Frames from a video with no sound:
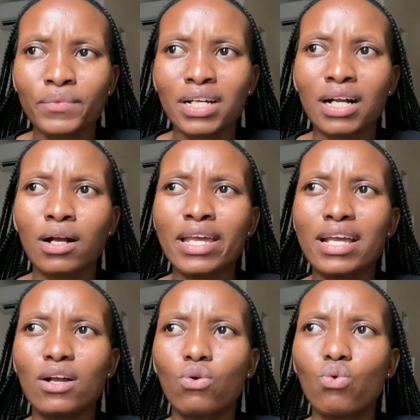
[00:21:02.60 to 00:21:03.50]

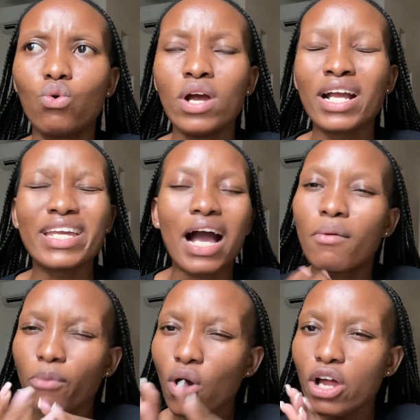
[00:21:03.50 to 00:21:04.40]

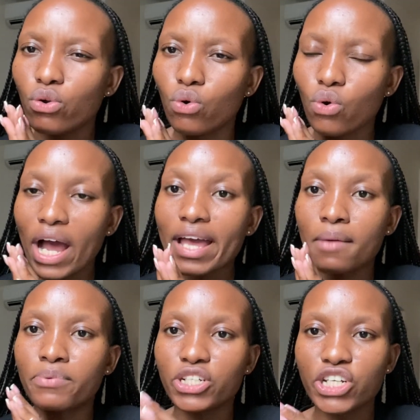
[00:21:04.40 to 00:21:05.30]
ngiyakubonga lokho. I
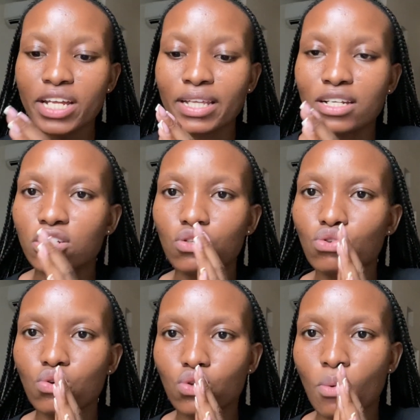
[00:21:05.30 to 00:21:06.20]
appreciate that
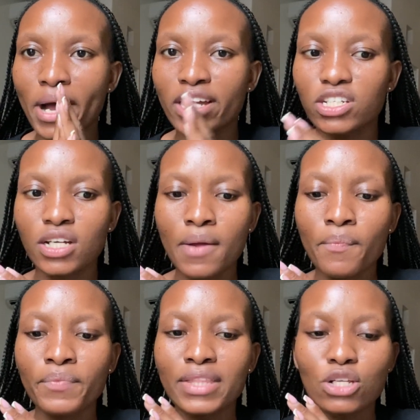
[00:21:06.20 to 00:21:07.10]
so much.
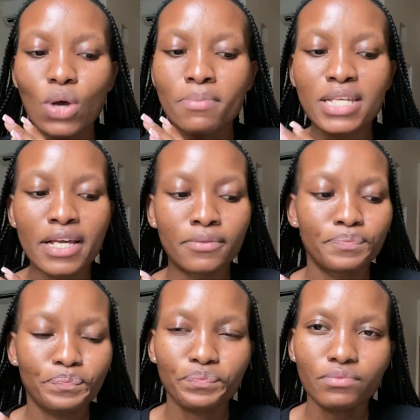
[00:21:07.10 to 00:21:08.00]
That's why I'm saying
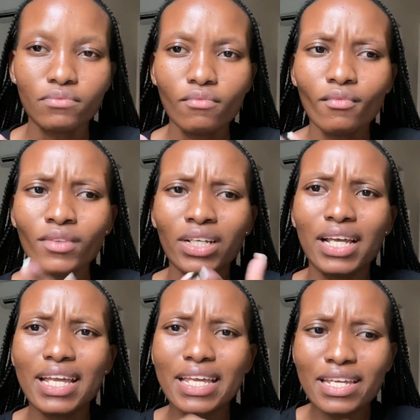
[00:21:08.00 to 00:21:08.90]

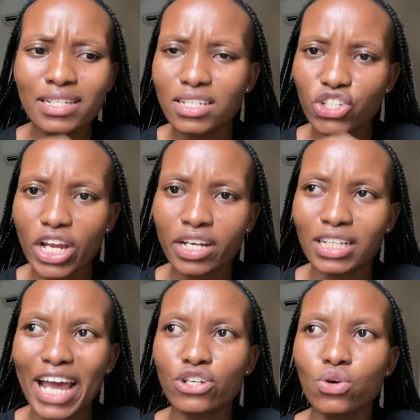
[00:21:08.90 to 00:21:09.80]
in this channel,
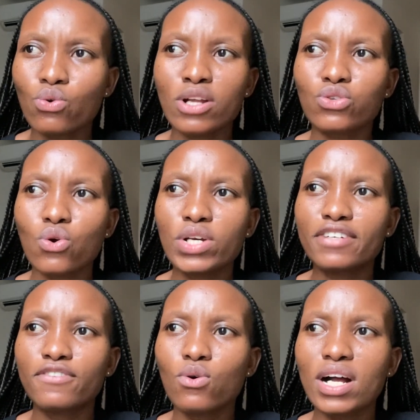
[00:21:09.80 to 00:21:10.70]
I don't want to only
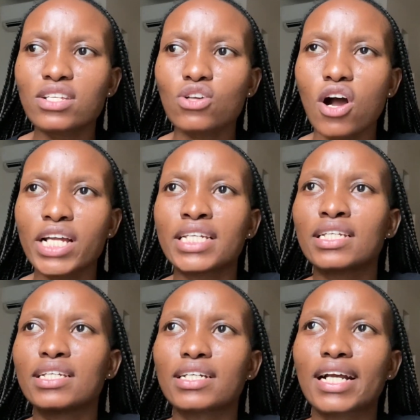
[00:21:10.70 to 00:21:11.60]
focus
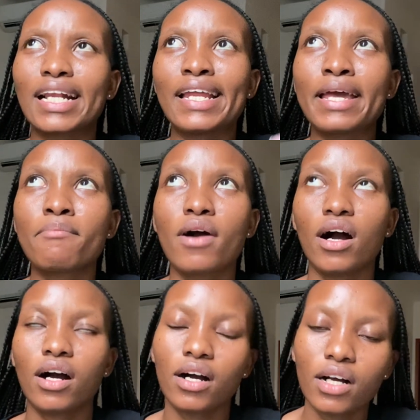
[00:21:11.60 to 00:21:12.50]
on glamour,